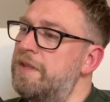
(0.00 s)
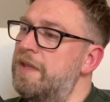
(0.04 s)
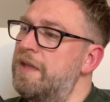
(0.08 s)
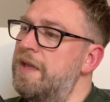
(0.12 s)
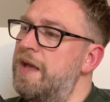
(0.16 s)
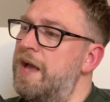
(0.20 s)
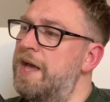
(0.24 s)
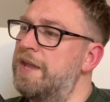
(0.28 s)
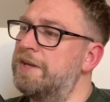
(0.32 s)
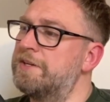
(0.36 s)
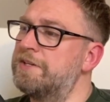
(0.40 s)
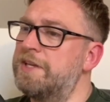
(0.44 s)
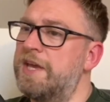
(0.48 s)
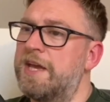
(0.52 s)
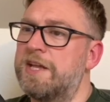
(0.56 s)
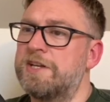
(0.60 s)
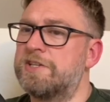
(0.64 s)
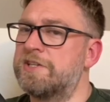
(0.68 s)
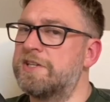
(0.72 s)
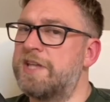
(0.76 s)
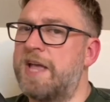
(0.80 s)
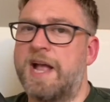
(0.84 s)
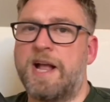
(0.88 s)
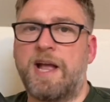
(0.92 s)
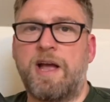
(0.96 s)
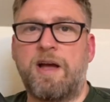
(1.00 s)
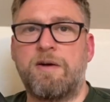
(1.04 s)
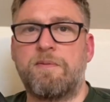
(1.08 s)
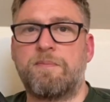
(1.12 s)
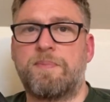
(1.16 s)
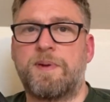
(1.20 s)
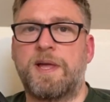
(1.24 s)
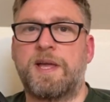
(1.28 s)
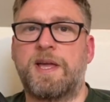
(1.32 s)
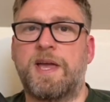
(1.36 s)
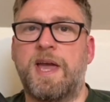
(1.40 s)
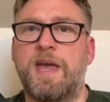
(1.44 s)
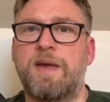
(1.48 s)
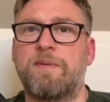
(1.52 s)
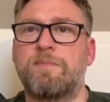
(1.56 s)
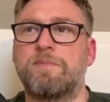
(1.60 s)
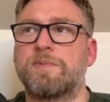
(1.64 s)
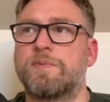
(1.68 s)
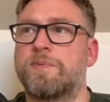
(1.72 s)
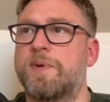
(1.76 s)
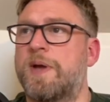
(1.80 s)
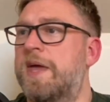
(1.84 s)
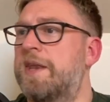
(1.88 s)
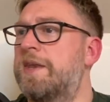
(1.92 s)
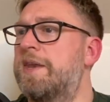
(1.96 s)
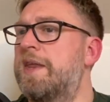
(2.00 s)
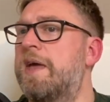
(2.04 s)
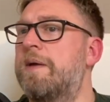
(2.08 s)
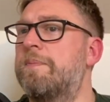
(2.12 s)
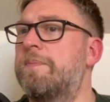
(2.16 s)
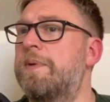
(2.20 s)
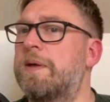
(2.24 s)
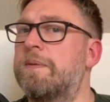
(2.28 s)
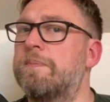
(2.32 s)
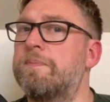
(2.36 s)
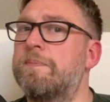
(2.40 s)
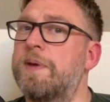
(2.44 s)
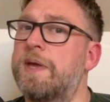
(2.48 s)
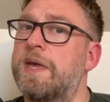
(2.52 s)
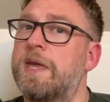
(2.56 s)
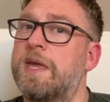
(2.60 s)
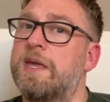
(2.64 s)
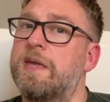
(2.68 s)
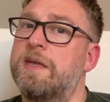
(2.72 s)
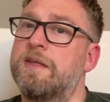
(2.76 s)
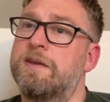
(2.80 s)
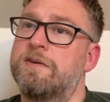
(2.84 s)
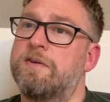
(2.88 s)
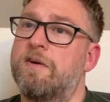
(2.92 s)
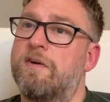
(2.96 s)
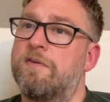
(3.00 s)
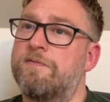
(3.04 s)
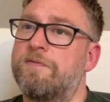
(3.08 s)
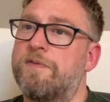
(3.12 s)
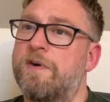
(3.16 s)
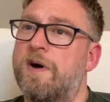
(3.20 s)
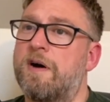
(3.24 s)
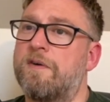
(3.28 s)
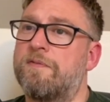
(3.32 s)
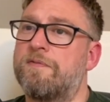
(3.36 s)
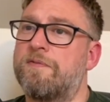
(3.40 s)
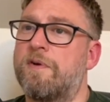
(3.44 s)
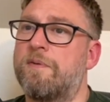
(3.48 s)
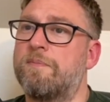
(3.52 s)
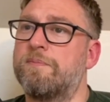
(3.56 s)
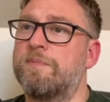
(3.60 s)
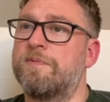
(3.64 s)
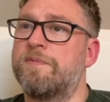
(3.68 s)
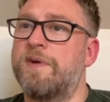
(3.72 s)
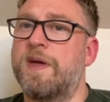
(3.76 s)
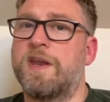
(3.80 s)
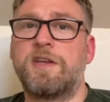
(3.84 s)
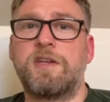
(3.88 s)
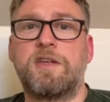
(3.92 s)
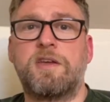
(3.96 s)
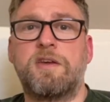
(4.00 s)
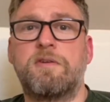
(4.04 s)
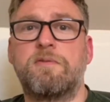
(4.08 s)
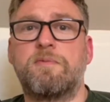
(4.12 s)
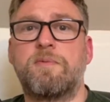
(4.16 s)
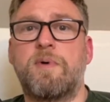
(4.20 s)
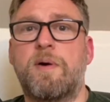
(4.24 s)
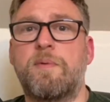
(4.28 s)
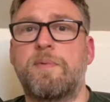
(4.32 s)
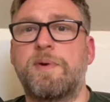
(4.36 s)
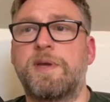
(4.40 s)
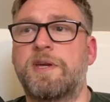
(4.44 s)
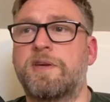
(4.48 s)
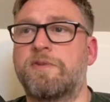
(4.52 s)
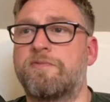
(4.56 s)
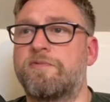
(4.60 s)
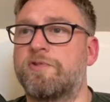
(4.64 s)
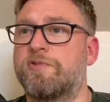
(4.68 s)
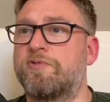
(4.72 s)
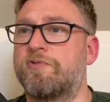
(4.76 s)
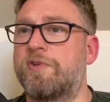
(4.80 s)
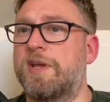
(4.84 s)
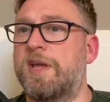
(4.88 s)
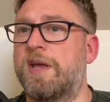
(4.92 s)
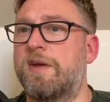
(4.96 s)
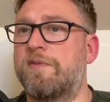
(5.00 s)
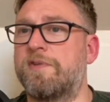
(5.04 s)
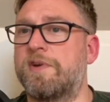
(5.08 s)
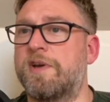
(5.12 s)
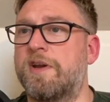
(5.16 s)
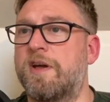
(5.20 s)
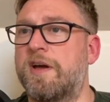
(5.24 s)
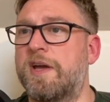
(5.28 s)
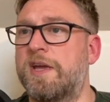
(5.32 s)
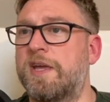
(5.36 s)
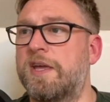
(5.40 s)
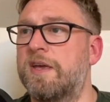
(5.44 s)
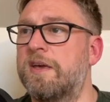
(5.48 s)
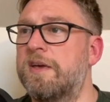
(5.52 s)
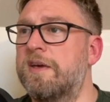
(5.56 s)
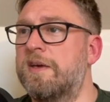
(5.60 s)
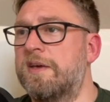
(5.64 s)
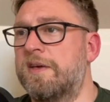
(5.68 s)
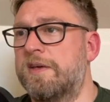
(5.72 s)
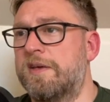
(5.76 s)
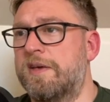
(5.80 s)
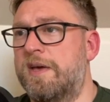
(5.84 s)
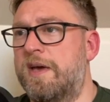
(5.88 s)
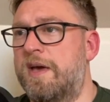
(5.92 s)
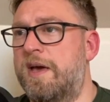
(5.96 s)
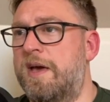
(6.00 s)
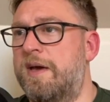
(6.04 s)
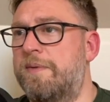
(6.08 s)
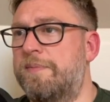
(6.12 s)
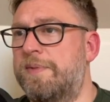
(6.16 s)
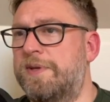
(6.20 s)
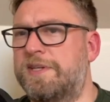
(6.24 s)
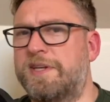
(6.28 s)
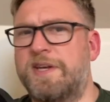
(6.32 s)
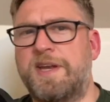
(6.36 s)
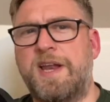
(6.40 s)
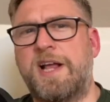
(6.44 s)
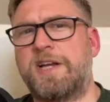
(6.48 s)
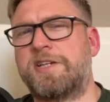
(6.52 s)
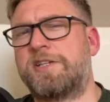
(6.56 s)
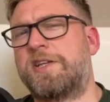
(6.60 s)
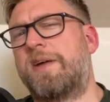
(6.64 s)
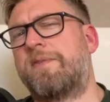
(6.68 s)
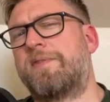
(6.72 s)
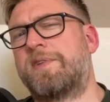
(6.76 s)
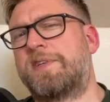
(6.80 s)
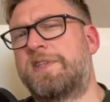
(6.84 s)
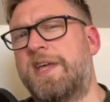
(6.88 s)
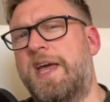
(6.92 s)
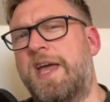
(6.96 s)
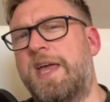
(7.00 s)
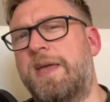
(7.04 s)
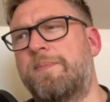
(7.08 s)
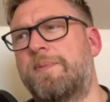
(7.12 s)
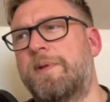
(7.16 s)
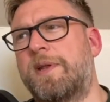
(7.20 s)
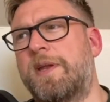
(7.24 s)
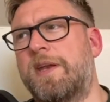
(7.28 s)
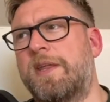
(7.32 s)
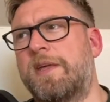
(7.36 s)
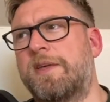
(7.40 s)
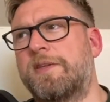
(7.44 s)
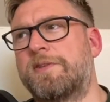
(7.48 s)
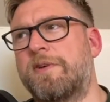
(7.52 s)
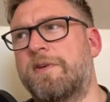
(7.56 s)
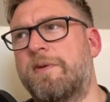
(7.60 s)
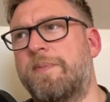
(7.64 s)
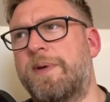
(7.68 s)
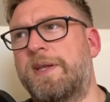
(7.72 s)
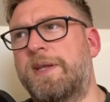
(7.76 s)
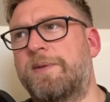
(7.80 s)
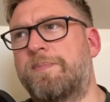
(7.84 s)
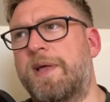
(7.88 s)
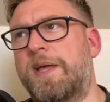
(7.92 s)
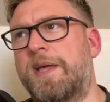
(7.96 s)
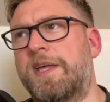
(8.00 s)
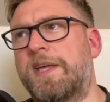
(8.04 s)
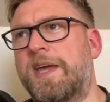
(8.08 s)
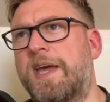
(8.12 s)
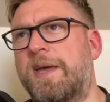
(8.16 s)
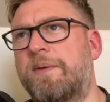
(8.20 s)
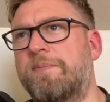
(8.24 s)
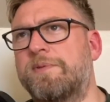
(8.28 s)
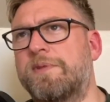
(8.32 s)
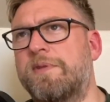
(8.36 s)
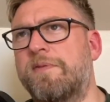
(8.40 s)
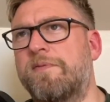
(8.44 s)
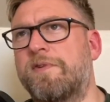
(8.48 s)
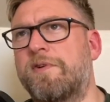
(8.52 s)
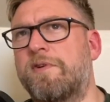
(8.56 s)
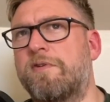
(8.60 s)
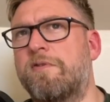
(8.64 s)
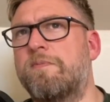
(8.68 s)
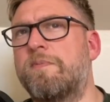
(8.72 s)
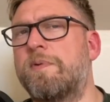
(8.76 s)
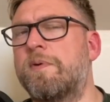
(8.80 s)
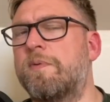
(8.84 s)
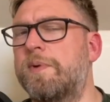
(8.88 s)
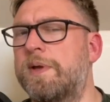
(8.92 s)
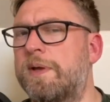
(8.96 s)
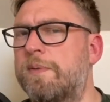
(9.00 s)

and yeah, just hang out and play games. We had an Airbnb not far from the venue where we could retreat every night. Um, it didn't actually have a table in it, so it made playing games difficult, but we